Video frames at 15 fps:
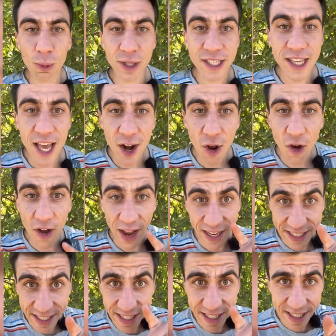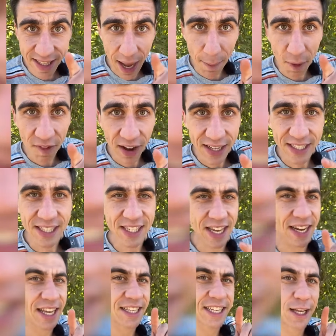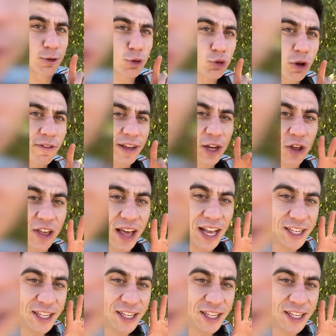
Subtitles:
what do you want me to do? You want me to go with the Green